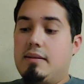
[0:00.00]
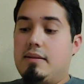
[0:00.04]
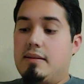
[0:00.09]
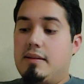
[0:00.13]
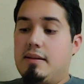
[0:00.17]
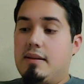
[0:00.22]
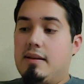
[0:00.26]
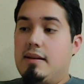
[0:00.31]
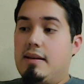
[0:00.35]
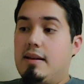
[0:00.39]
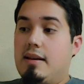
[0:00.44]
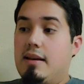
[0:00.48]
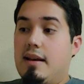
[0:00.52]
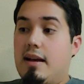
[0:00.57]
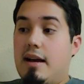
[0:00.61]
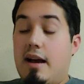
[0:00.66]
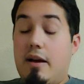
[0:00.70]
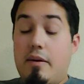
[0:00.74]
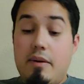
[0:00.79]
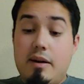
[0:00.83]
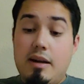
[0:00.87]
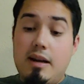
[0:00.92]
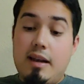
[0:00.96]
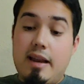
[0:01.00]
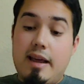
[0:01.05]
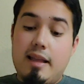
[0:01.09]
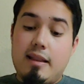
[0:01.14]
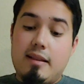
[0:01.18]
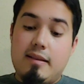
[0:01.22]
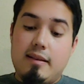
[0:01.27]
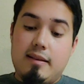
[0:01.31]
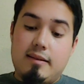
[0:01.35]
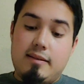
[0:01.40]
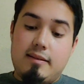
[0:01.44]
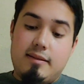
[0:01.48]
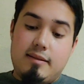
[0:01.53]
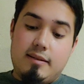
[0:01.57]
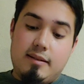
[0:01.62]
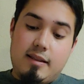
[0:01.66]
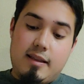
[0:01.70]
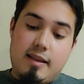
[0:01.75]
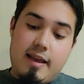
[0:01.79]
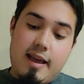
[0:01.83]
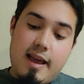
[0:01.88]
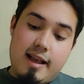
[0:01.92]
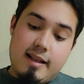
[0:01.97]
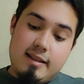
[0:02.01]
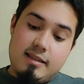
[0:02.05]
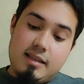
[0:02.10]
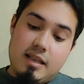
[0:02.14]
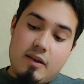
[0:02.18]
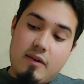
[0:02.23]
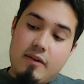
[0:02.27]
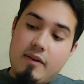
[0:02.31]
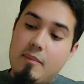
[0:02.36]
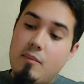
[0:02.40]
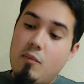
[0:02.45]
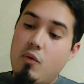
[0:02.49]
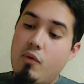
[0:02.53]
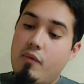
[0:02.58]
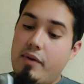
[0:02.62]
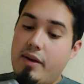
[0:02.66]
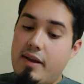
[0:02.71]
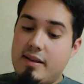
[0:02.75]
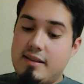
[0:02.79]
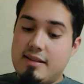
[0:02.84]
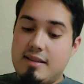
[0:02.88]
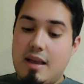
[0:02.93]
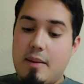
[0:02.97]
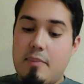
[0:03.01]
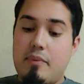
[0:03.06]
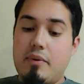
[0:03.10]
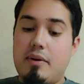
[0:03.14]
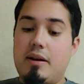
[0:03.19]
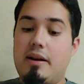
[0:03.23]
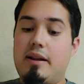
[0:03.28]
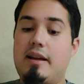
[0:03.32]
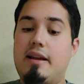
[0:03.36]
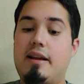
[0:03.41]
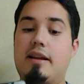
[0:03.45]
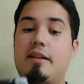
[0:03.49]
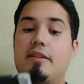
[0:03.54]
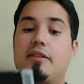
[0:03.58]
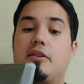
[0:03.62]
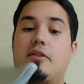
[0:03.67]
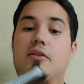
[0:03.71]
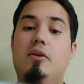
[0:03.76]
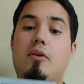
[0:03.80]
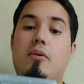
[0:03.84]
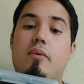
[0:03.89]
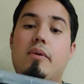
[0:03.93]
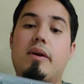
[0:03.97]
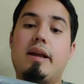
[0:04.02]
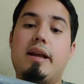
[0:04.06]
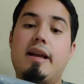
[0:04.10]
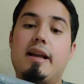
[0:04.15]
I really like this. It has every movie separately in their own case.